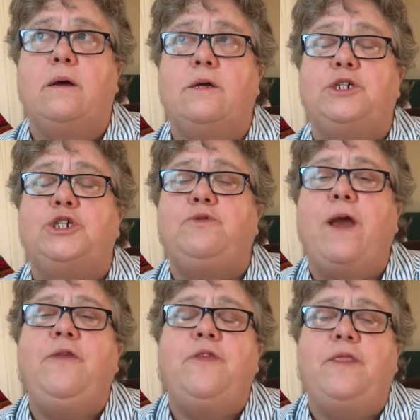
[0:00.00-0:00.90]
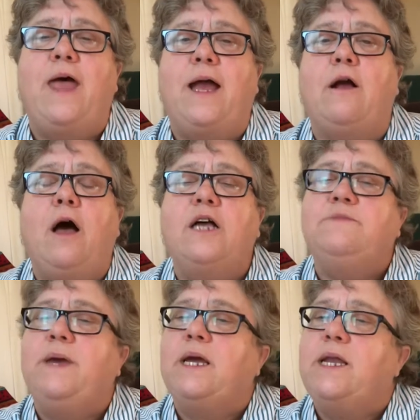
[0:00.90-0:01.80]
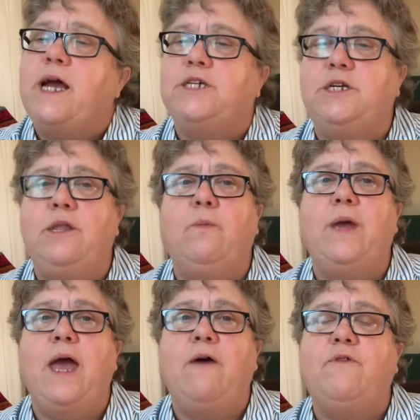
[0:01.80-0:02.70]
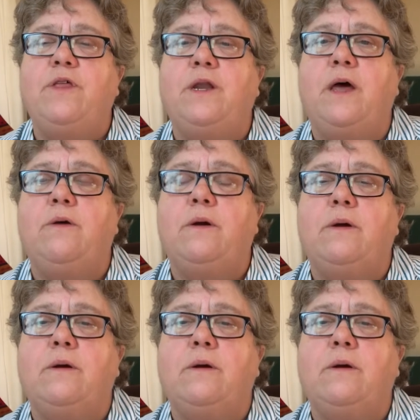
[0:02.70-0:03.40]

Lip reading: strengthen that cosmic connection that we have with another,